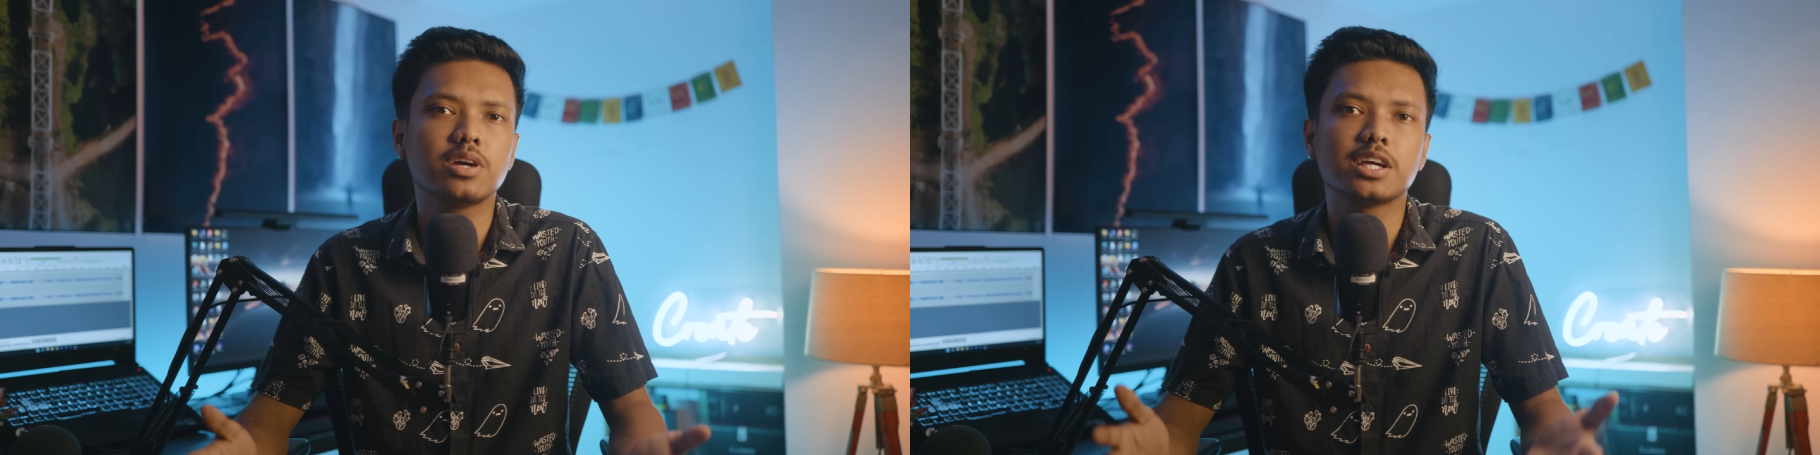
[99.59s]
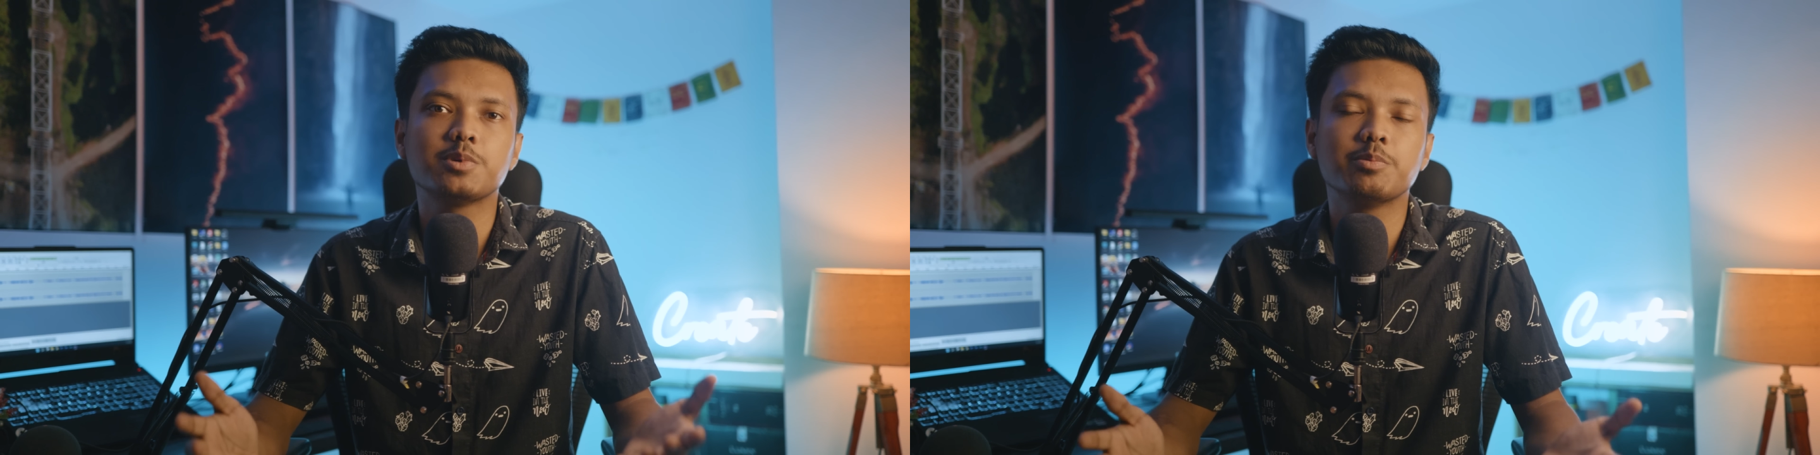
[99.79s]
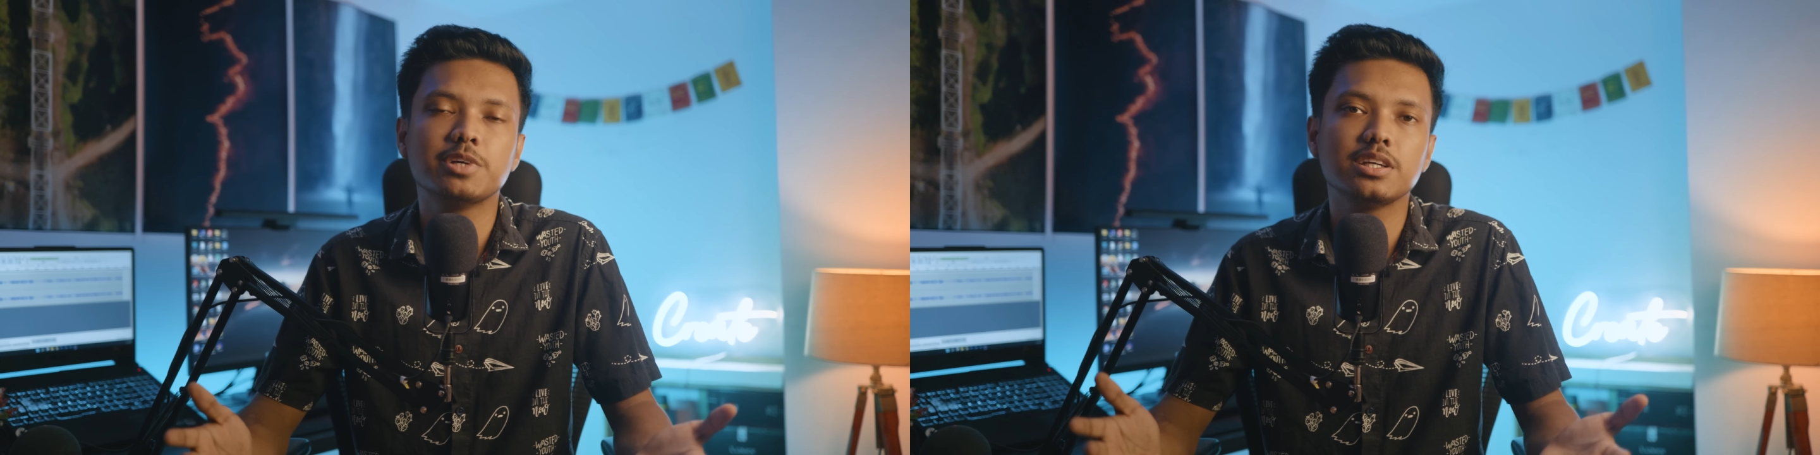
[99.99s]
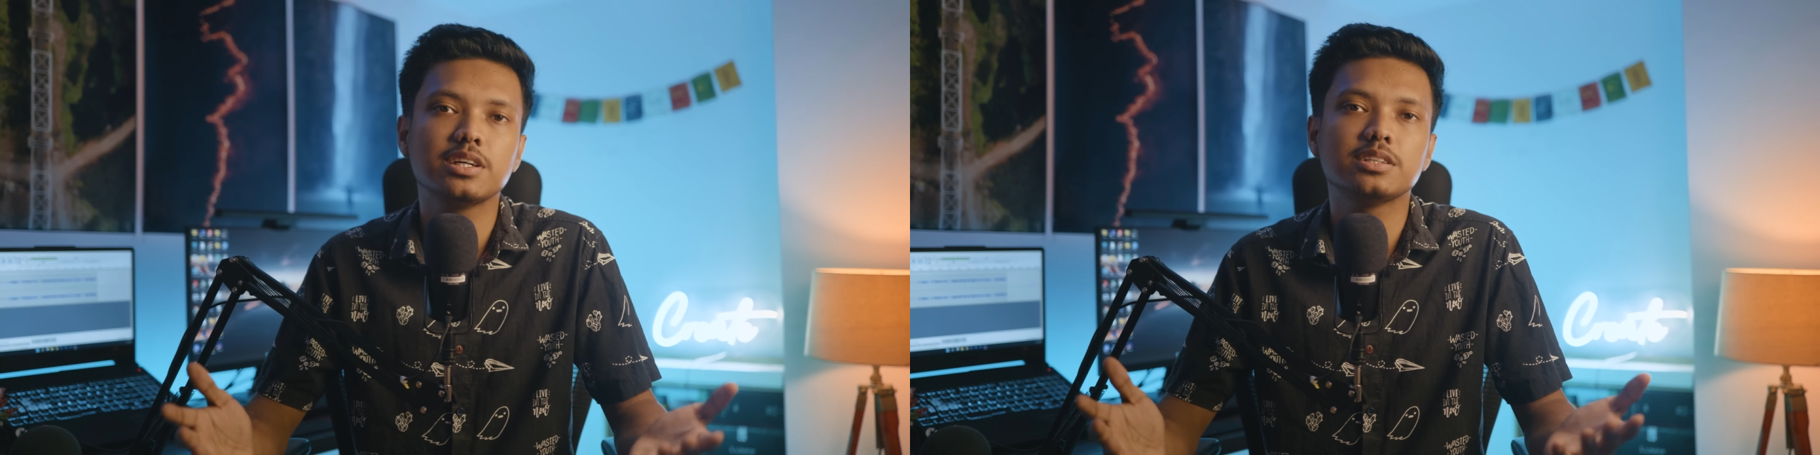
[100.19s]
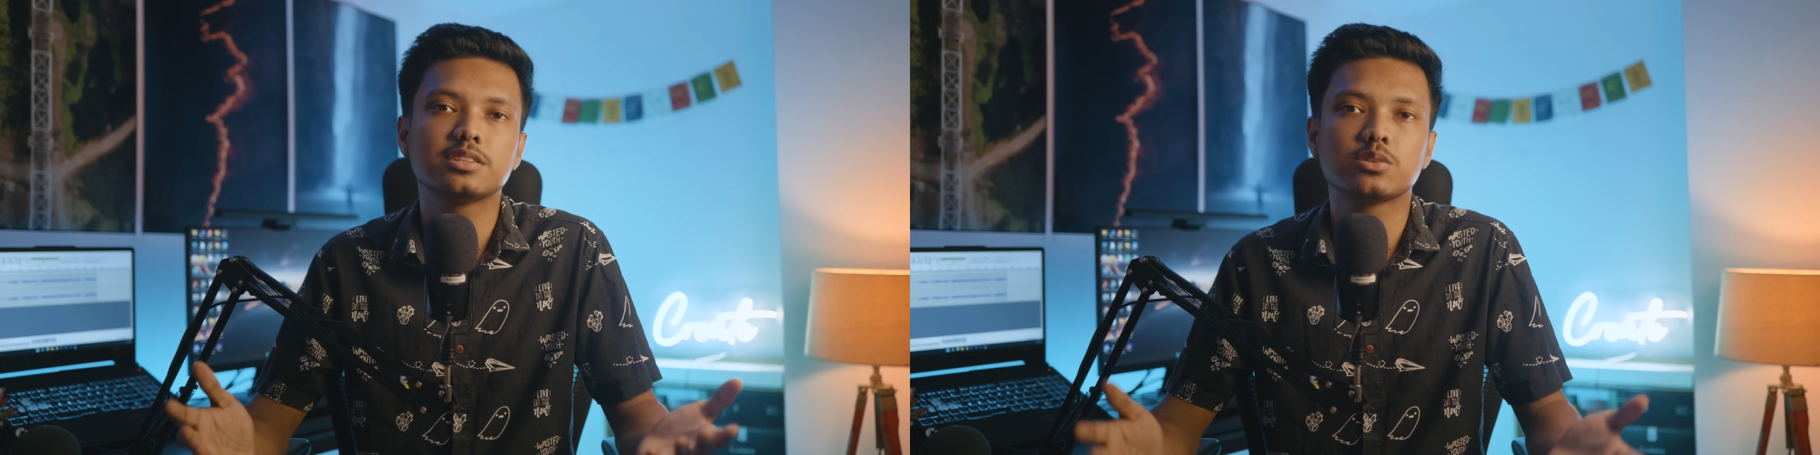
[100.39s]

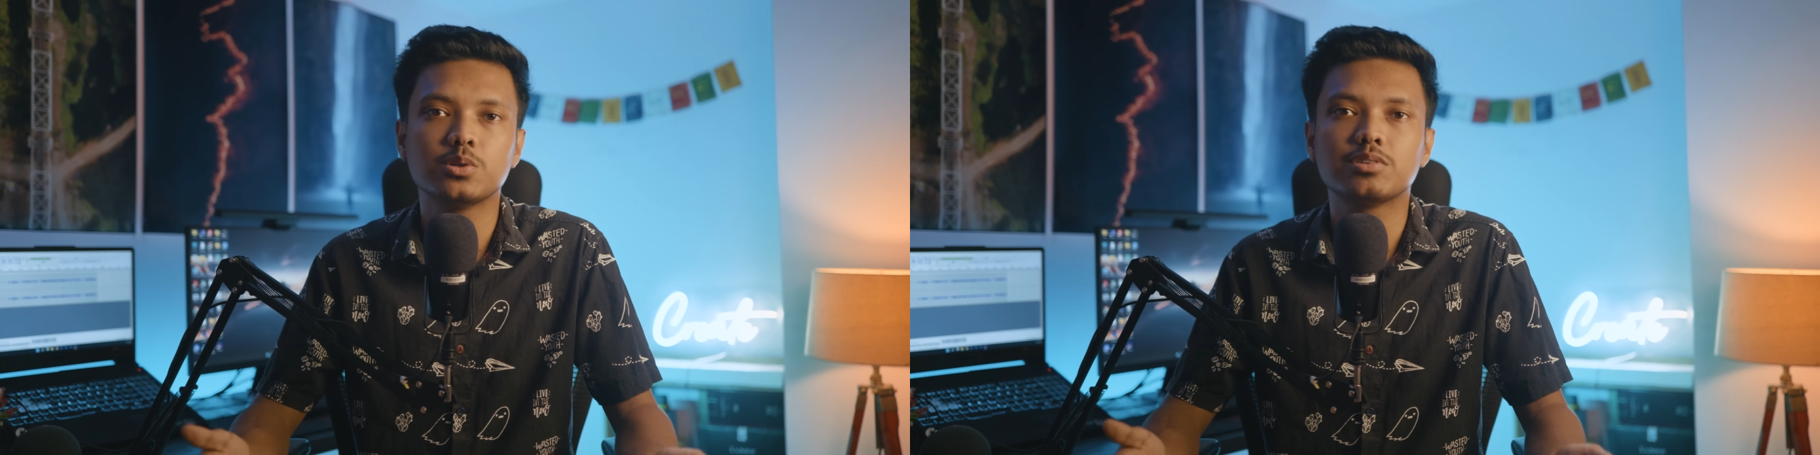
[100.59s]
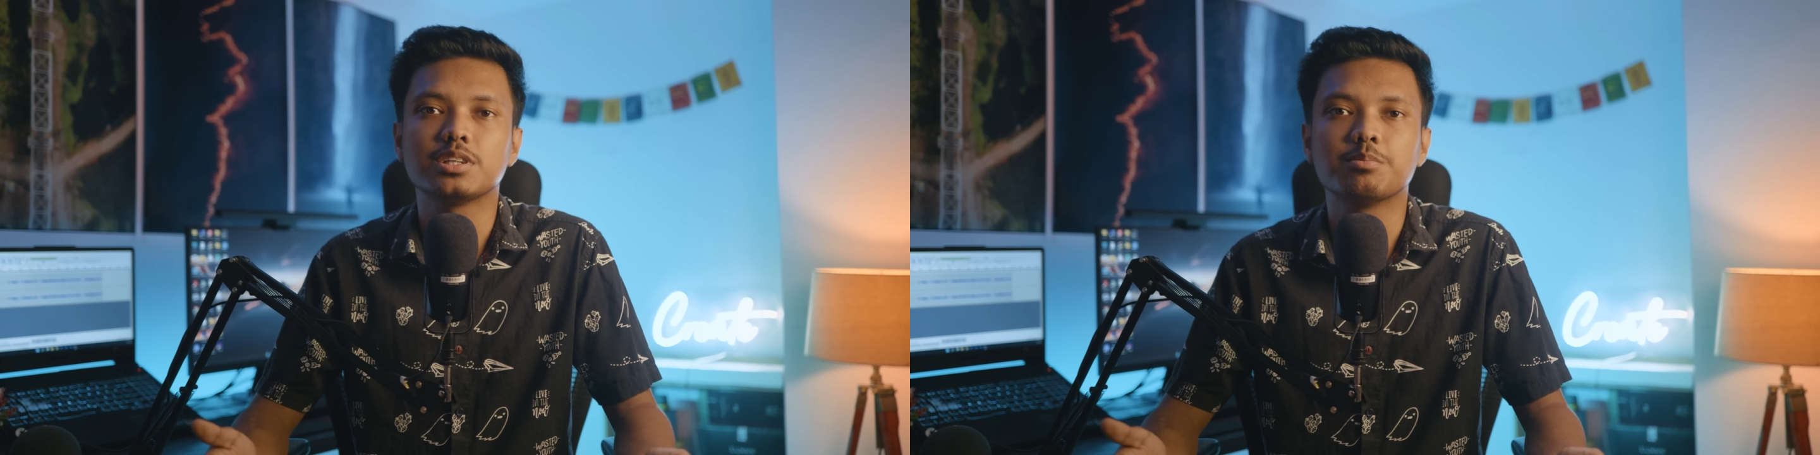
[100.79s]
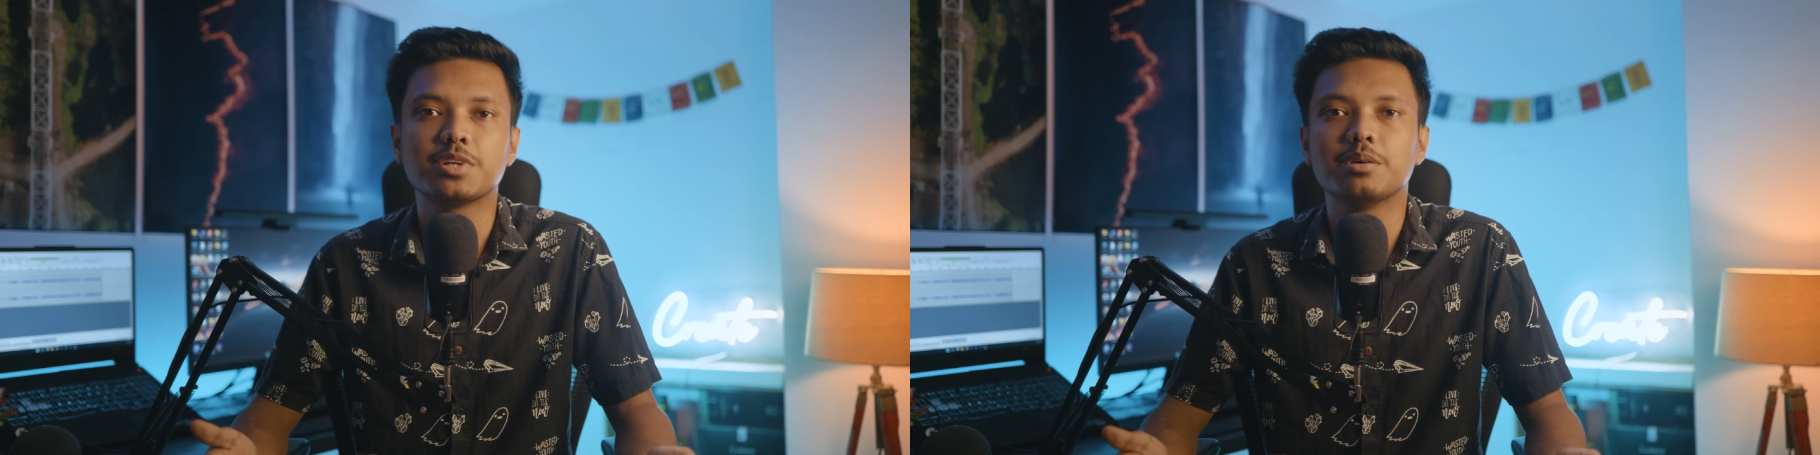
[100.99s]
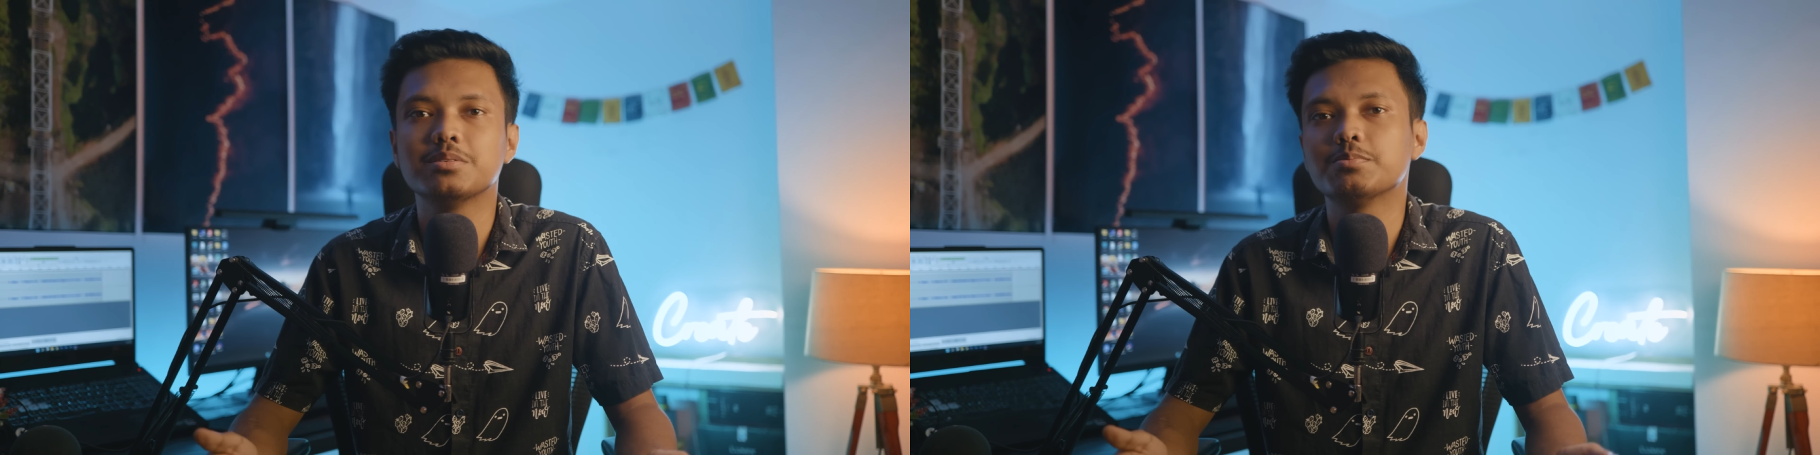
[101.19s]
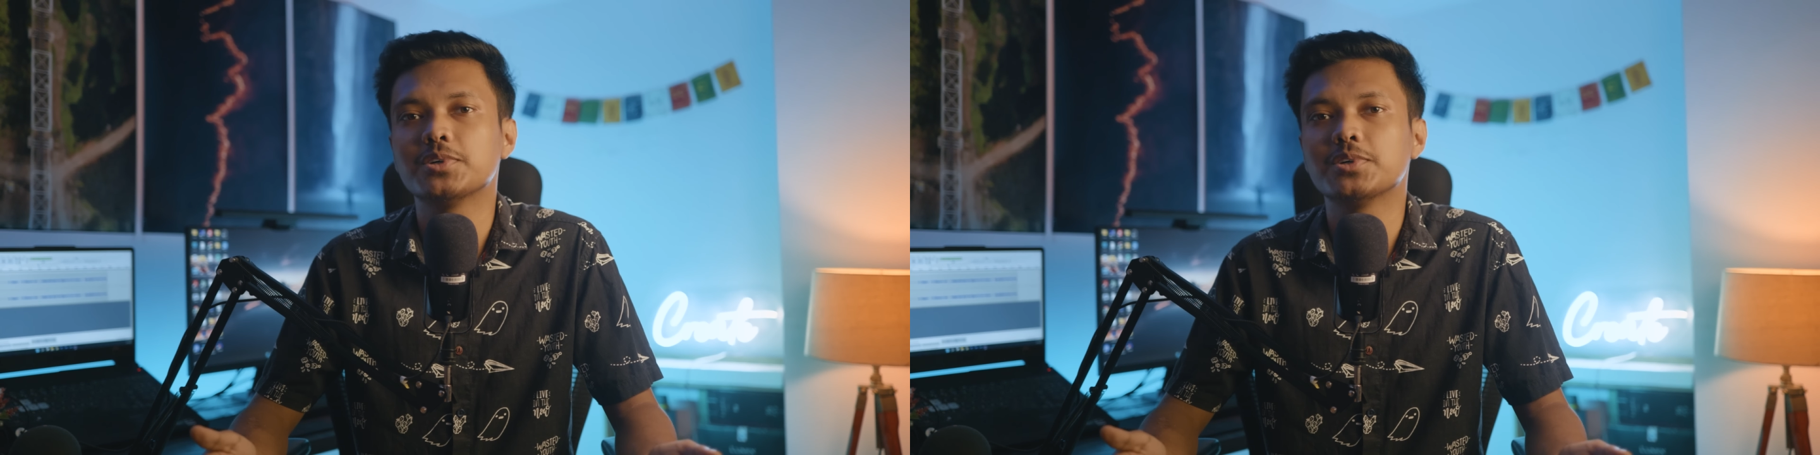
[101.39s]
experimenting is good sometimes,